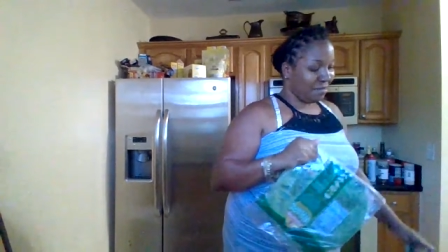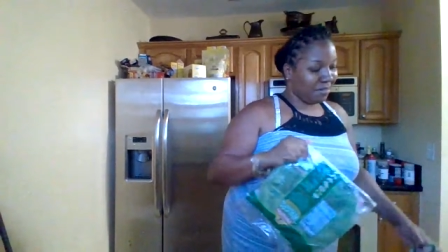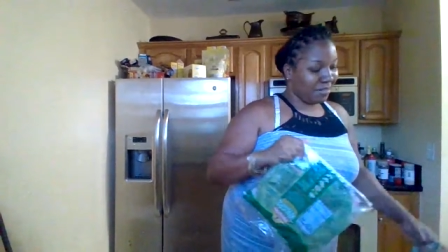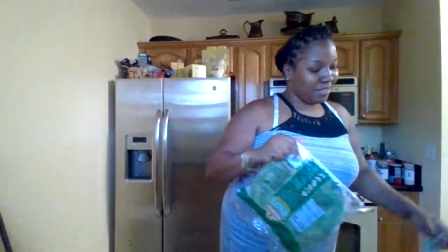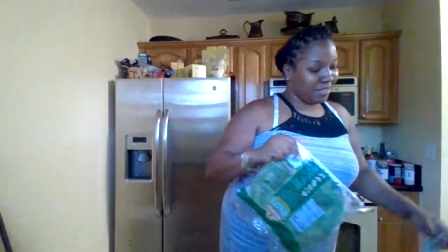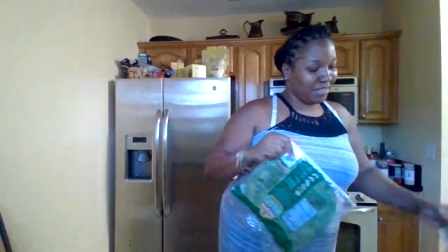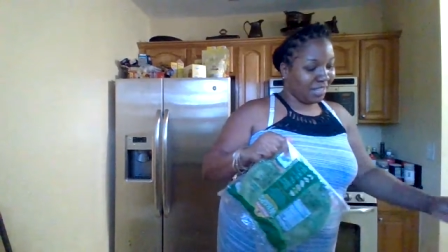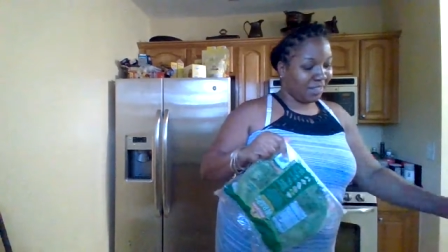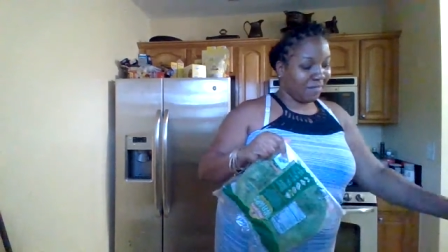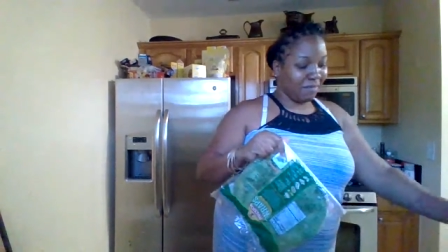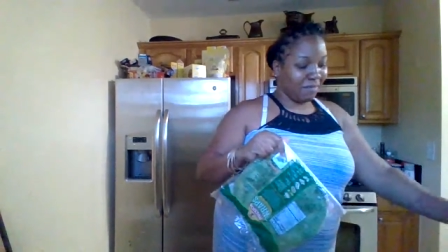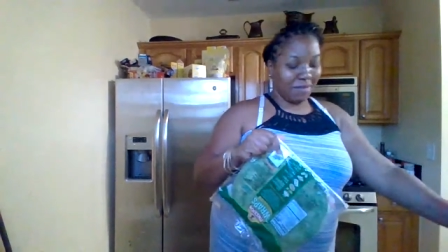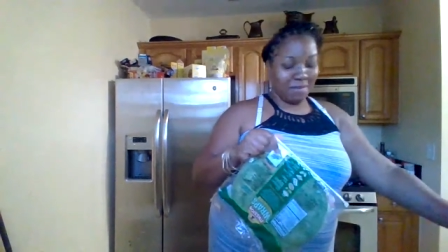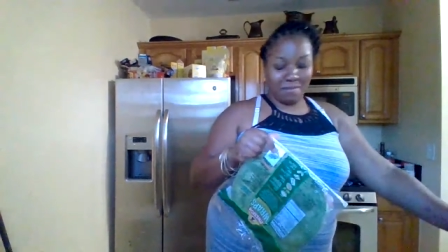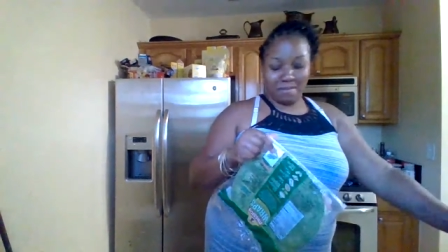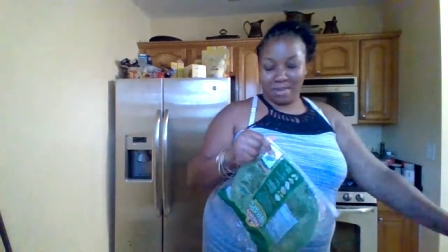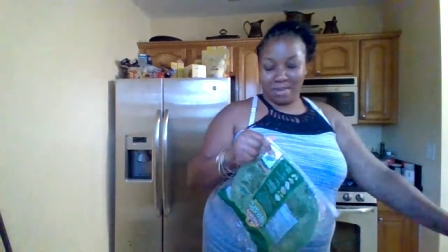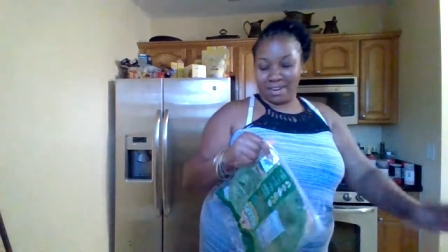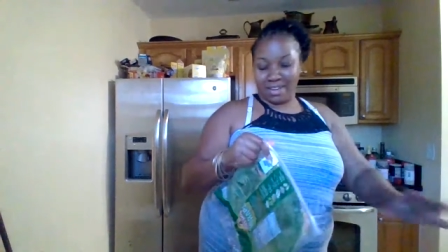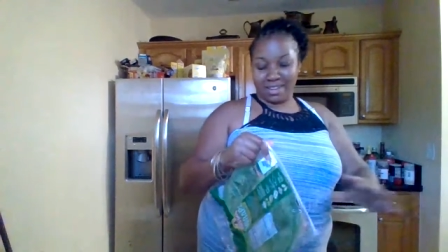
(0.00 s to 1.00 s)
Just give me a
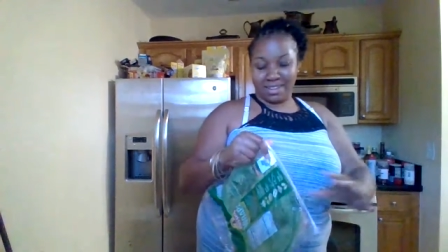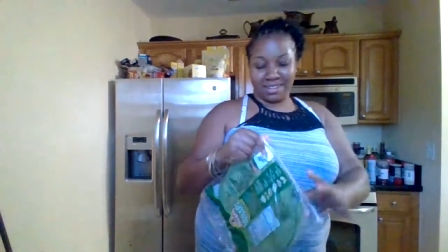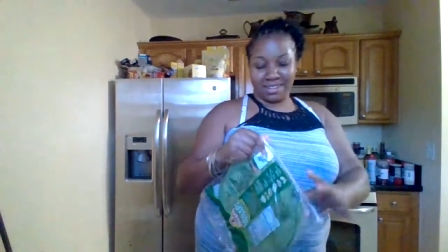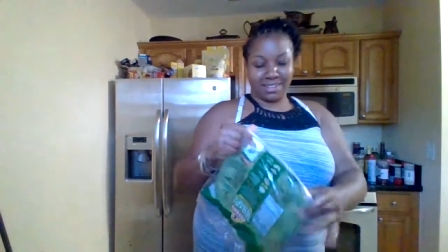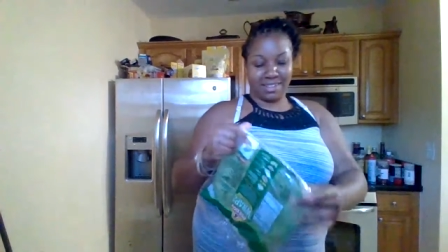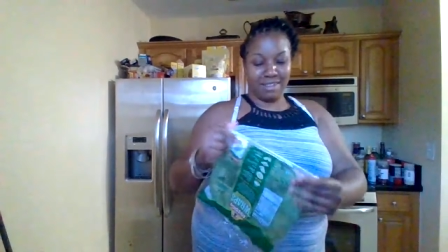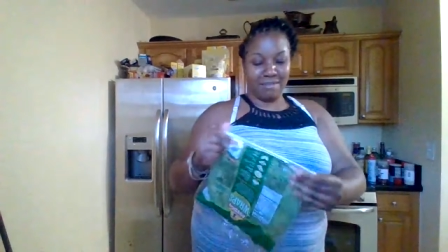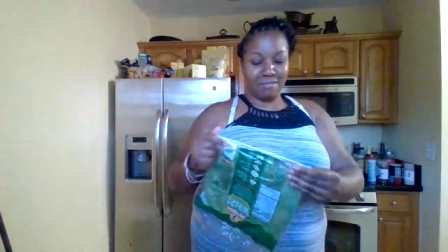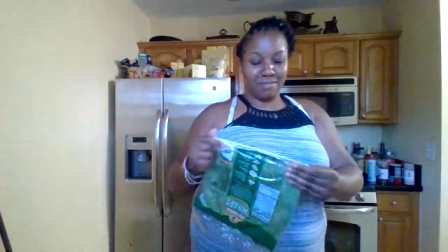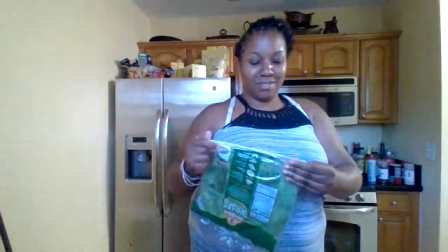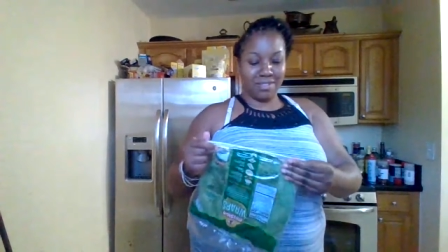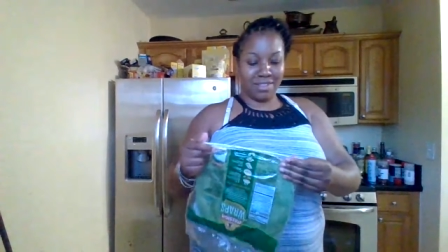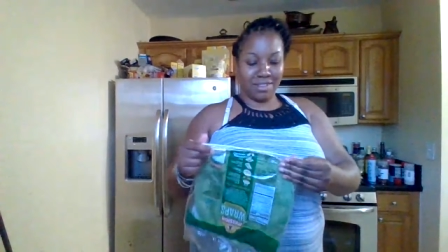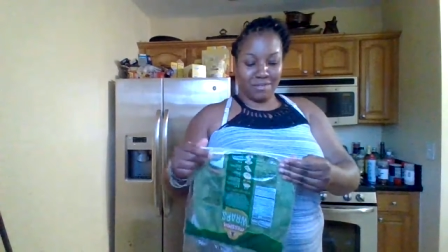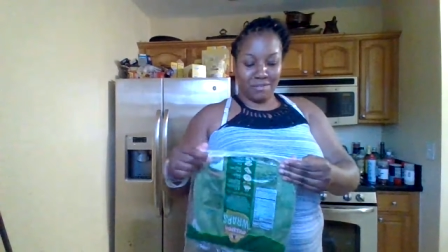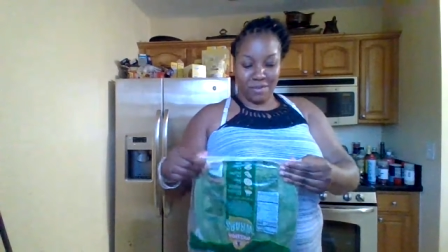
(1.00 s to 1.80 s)
minute. I'm still